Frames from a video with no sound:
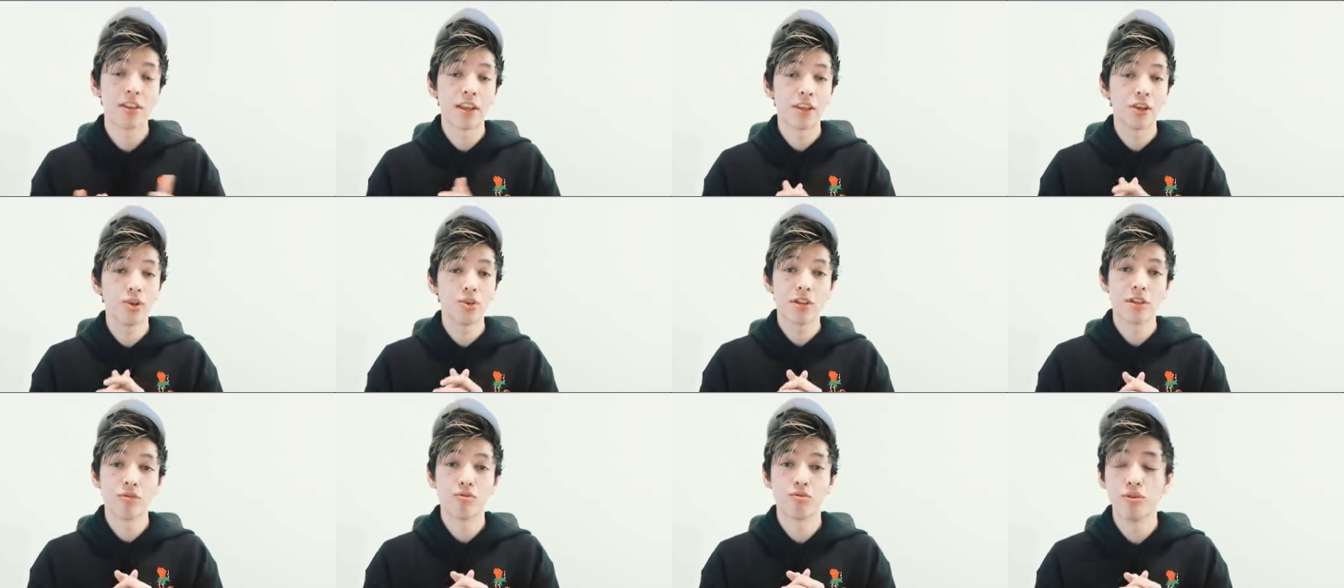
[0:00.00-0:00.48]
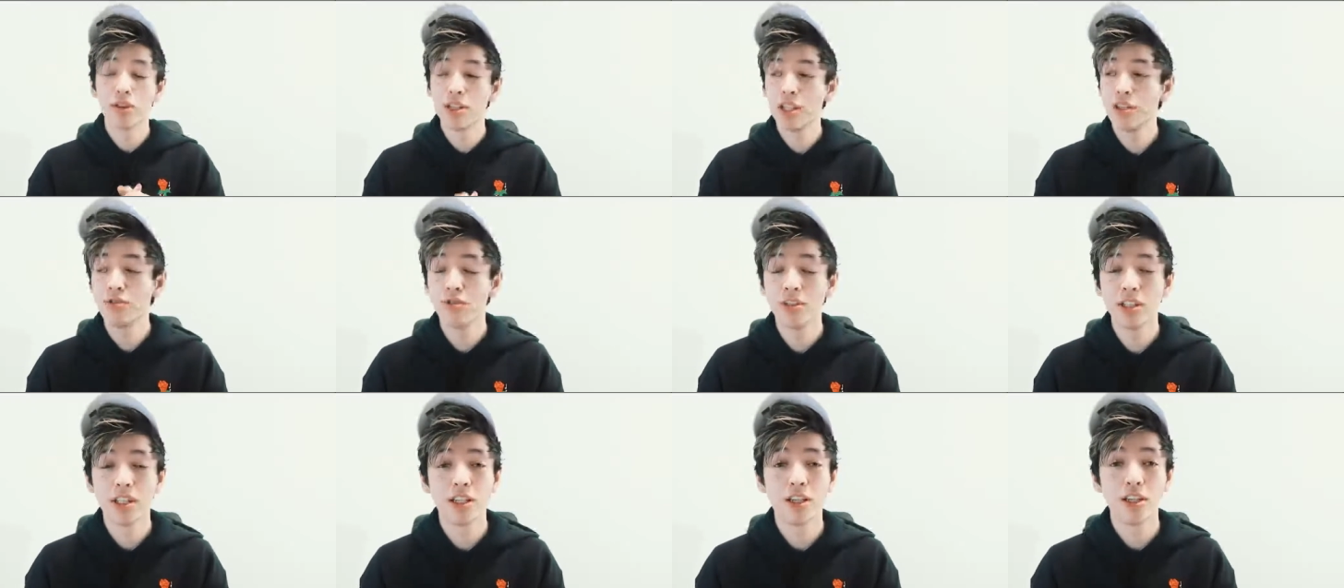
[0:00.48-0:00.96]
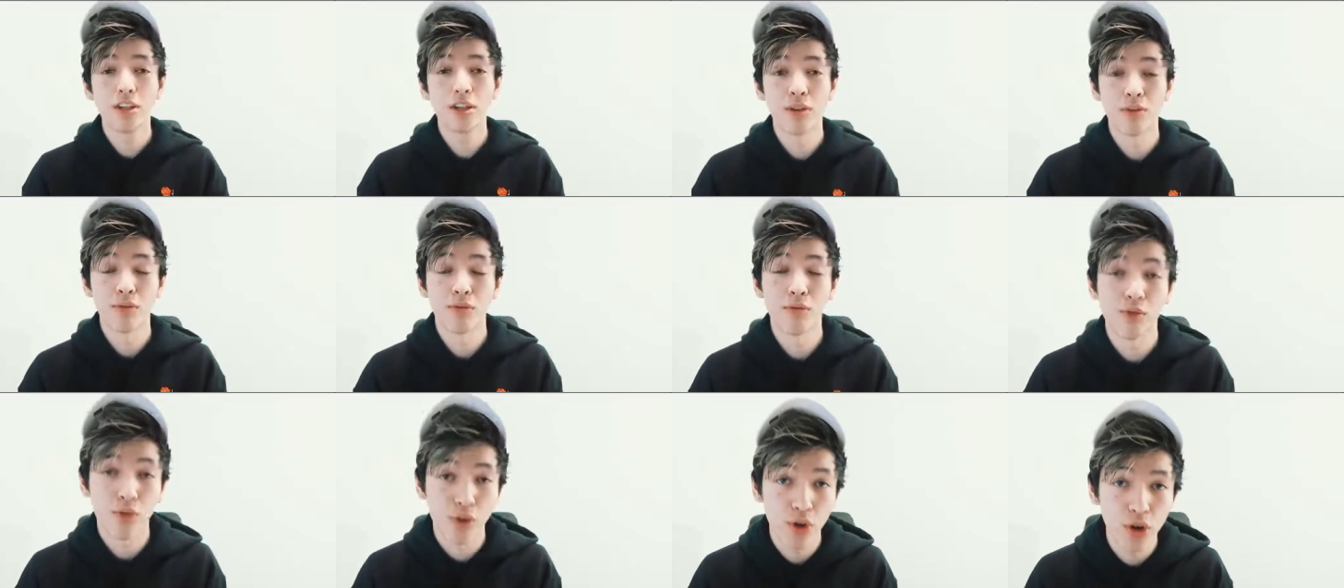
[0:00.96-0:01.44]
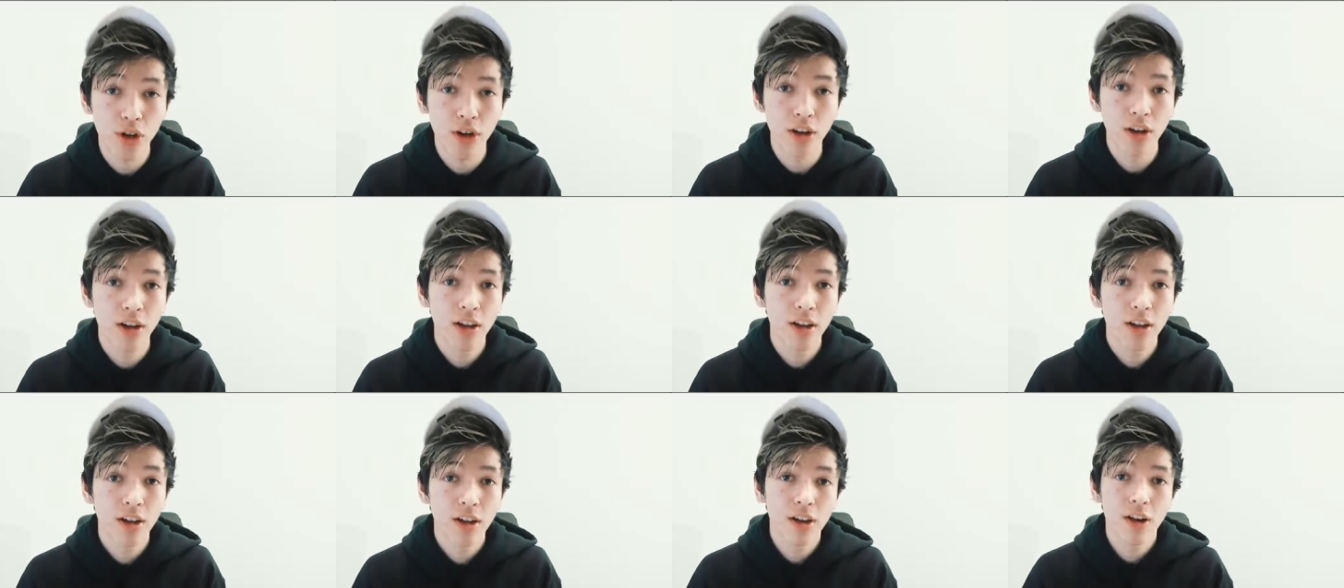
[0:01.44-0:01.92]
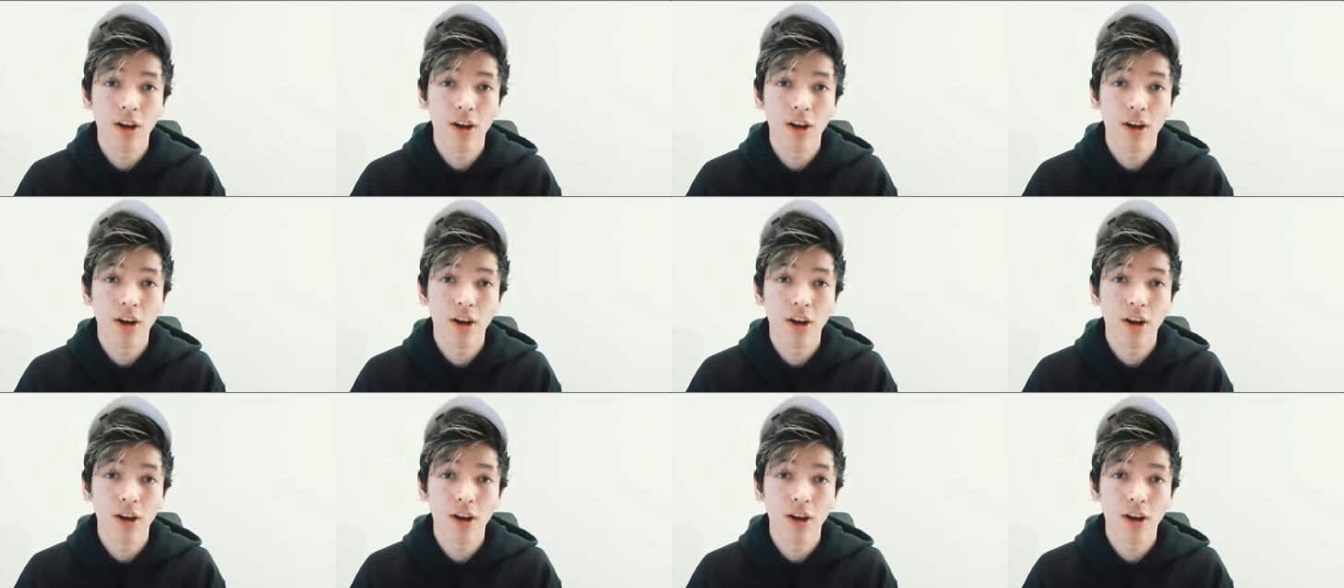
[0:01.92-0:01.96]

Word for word: Then you can really, really convert